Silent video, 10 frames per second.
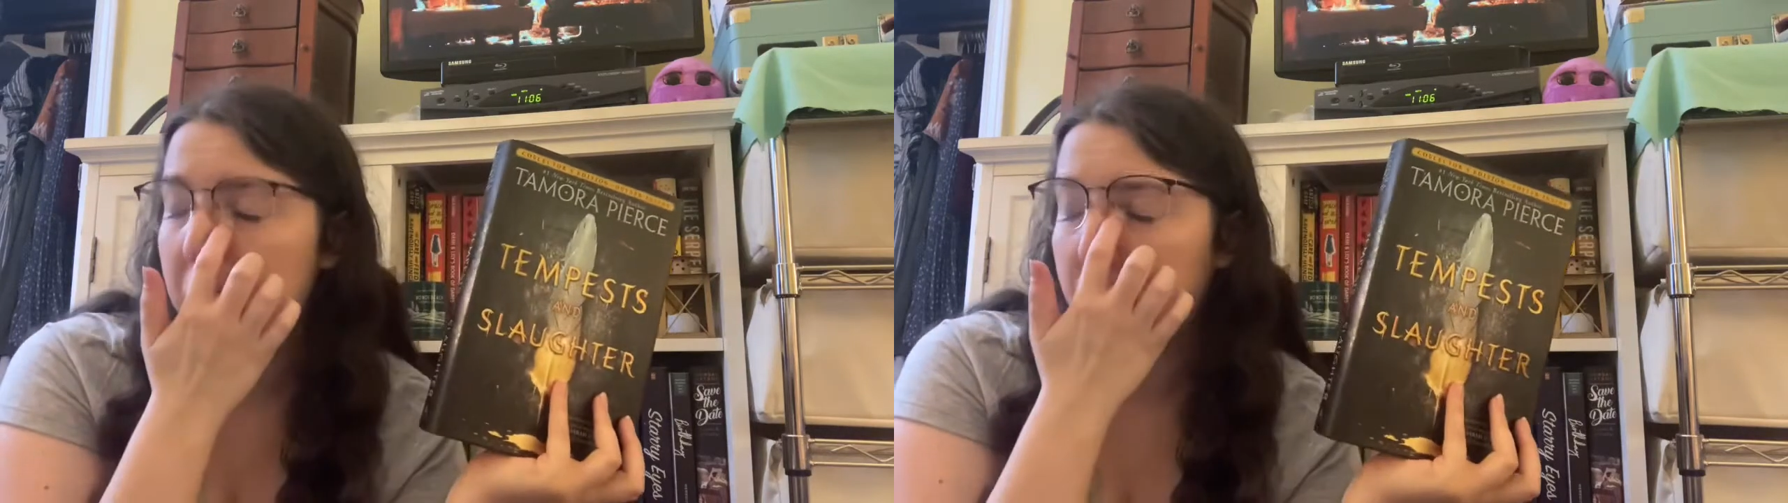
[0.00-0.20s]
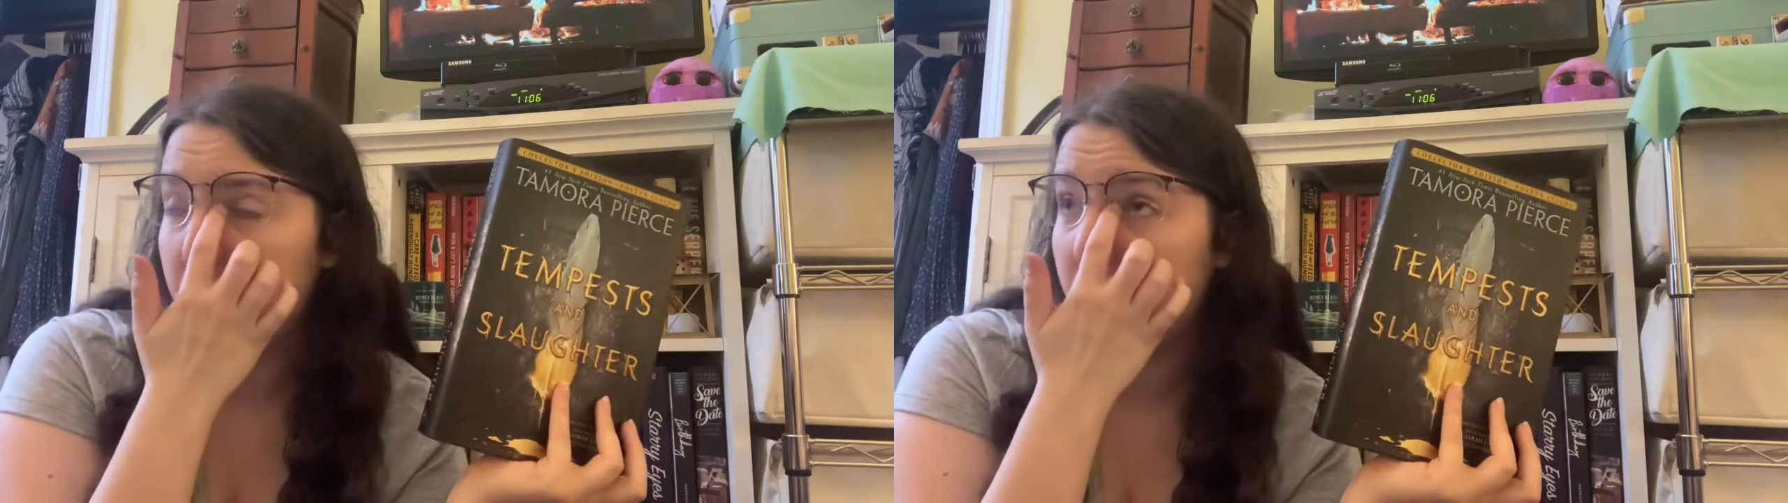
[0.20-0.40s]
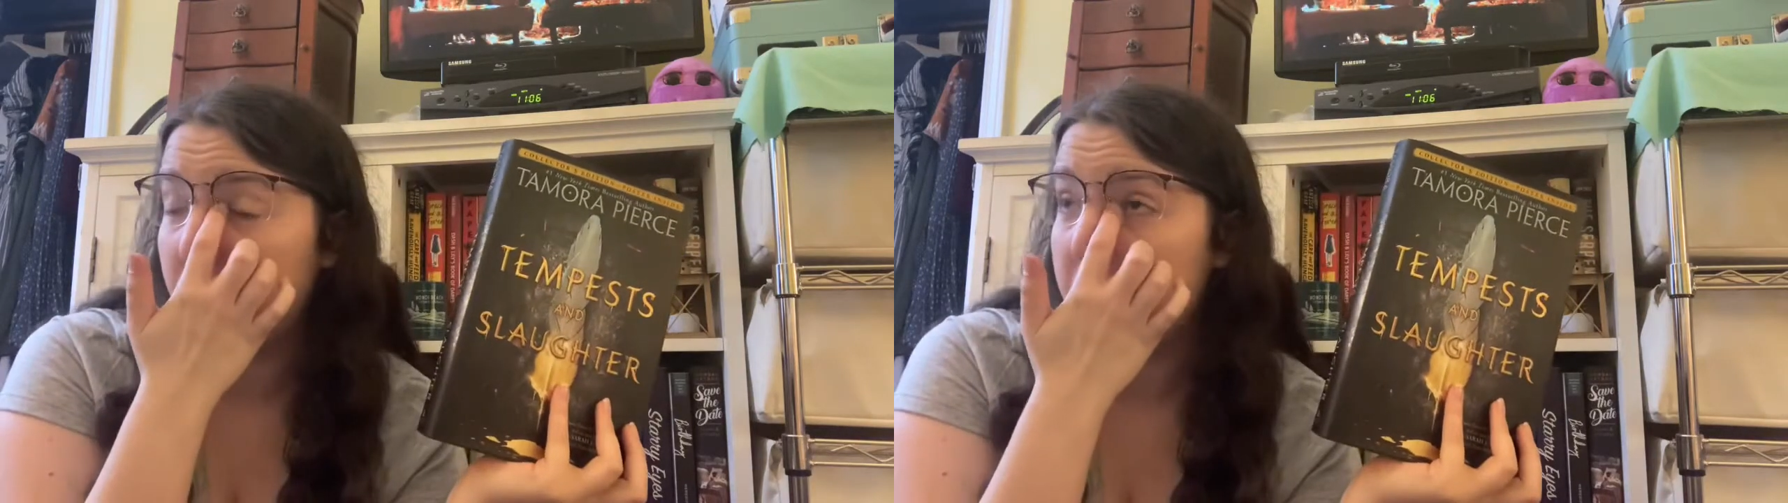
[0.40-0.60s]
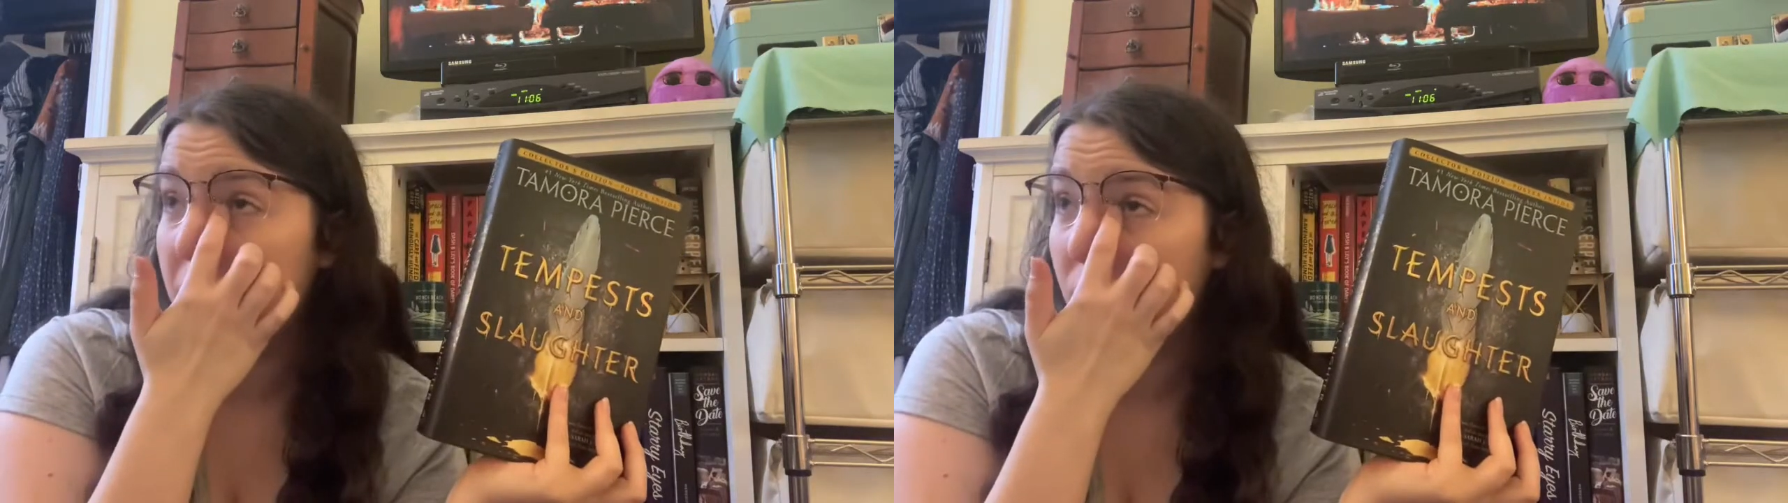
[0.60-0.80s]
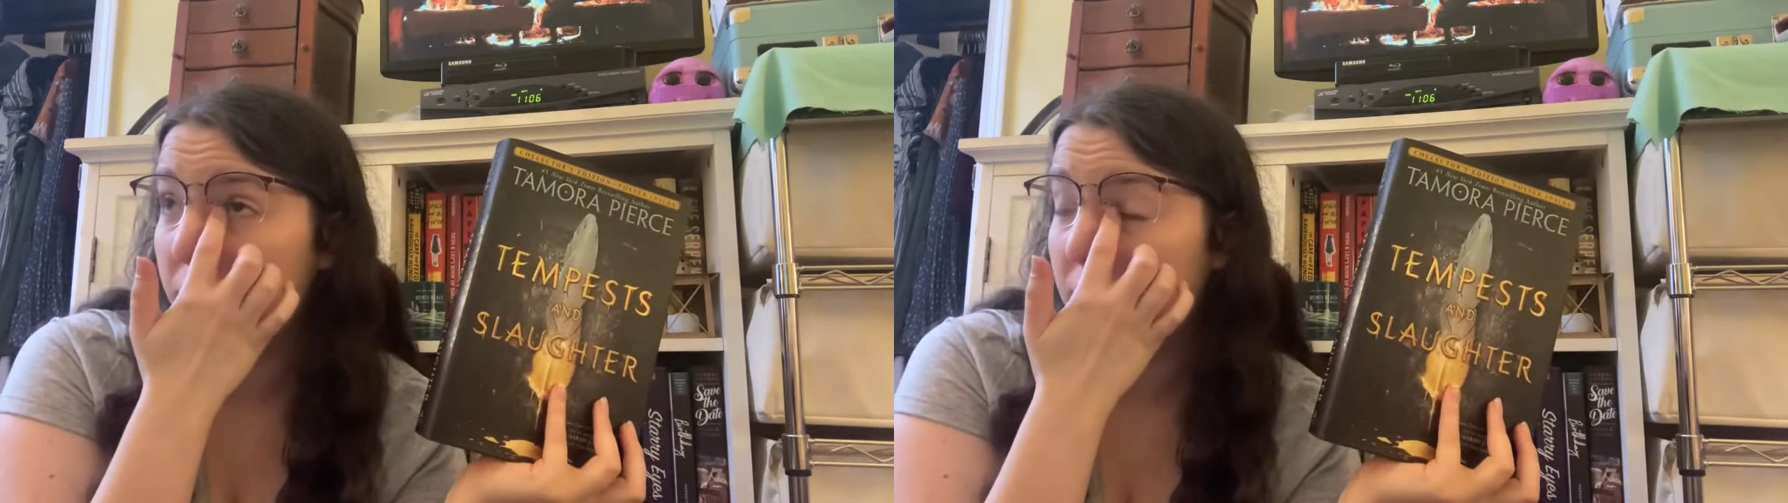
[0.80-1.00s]
which is a
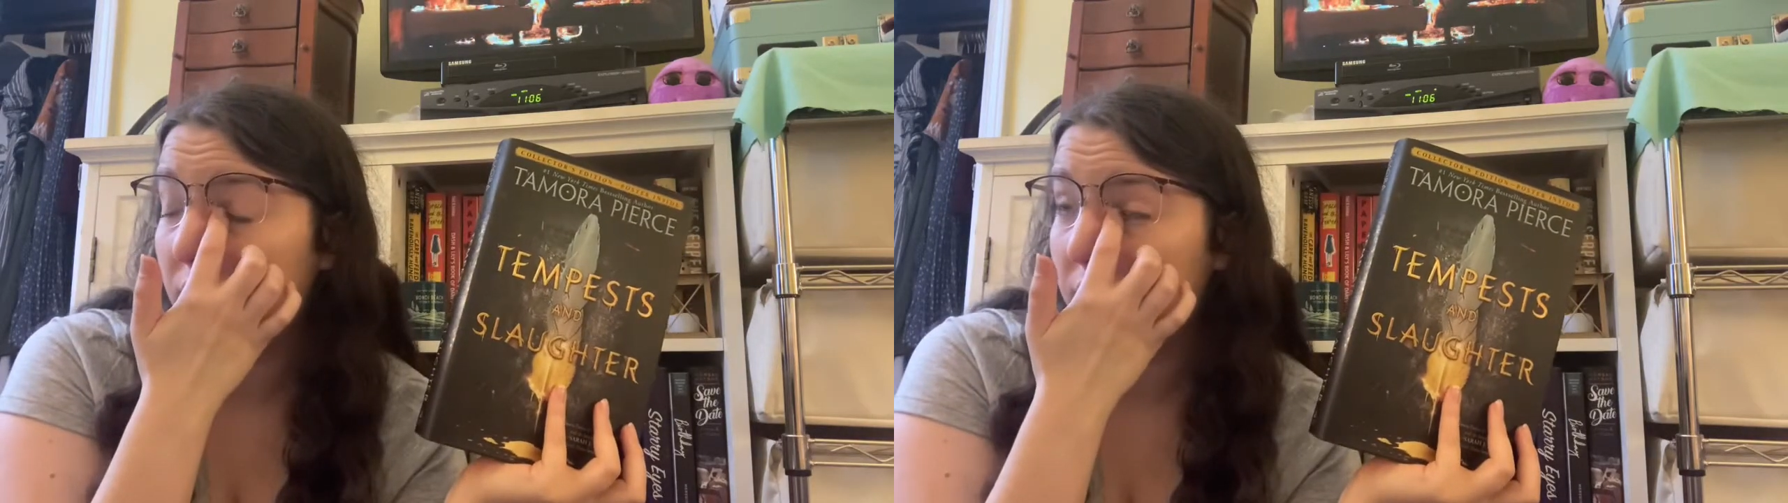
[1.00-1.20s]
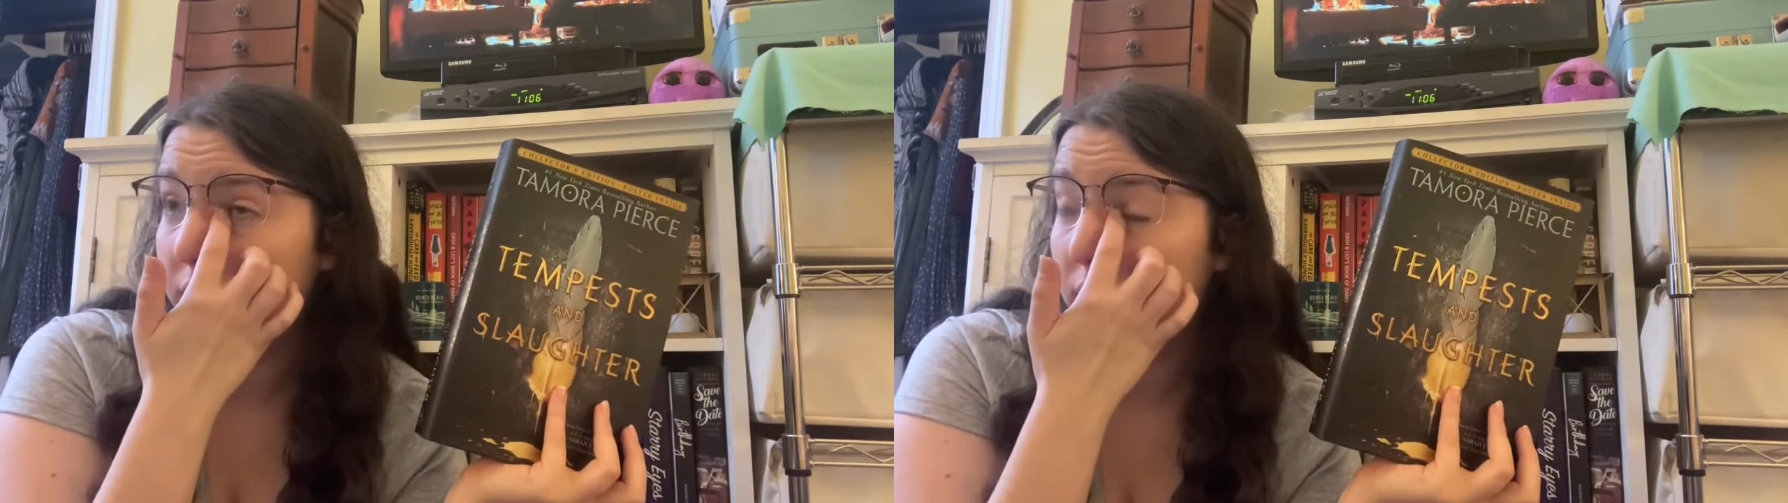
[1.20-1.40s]
middle grade series,